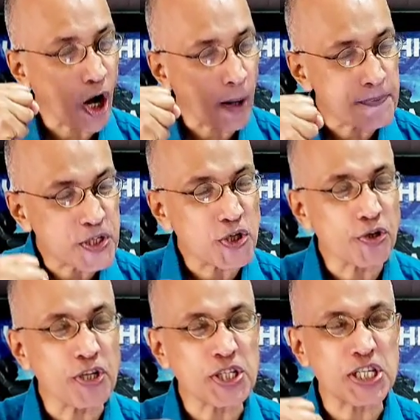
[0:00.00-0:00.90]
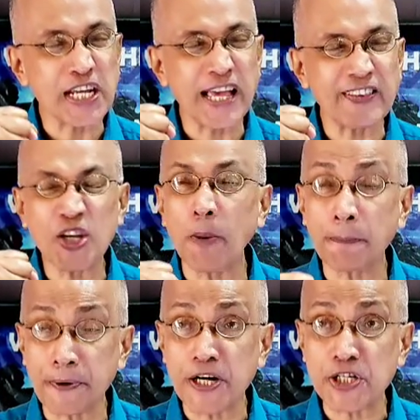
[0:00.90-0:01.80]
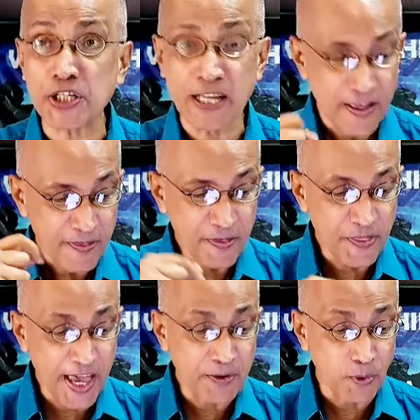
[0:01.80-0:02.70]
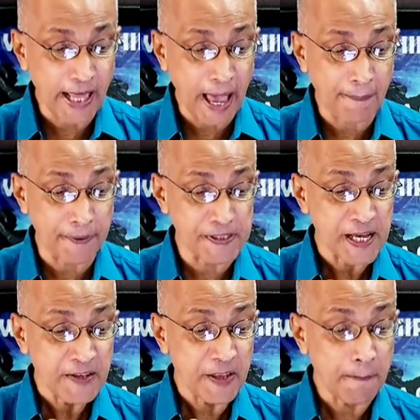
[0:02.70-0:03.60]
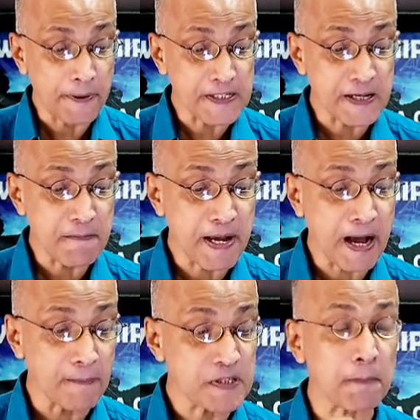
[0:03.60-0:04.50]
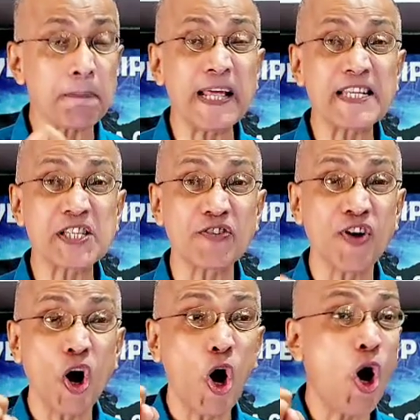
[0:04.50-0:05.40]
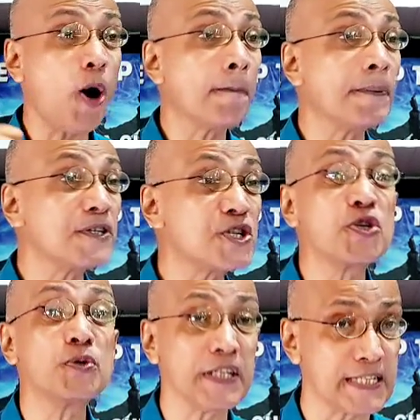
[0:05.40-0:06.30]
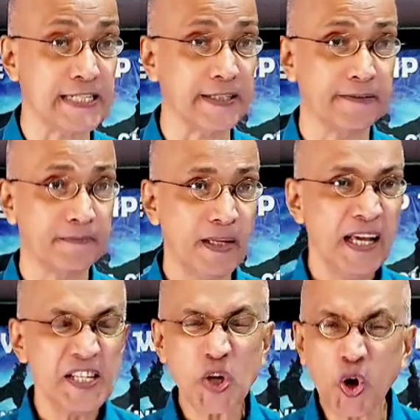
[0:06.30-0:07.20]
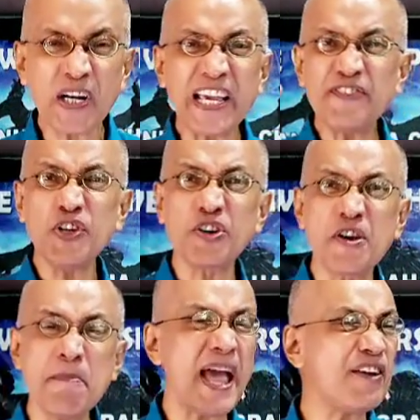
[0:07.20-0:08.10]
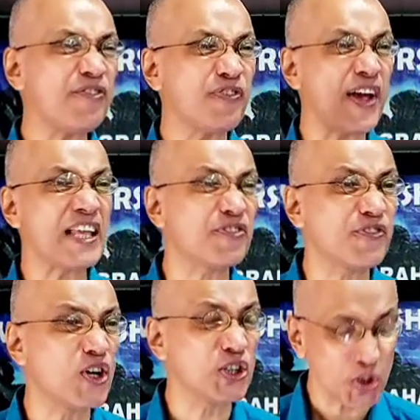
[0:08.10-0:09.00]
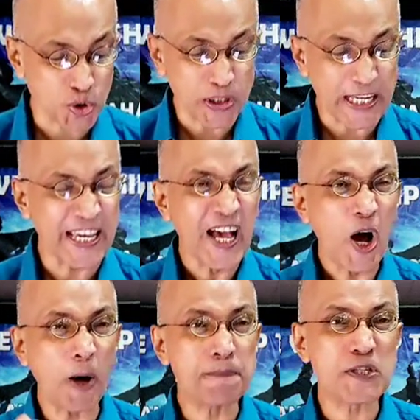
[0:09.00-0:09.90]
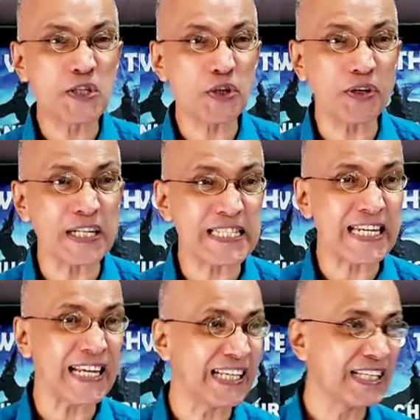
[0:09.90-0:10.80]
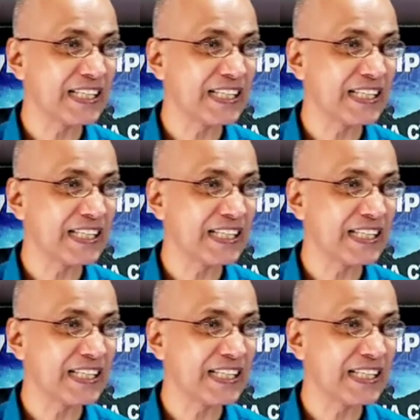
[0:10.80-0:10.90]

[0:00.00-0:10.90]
obscurity and the oppression, then what happens? The prison becomes a place of opportunity. So only if you remain faithful through the obscurity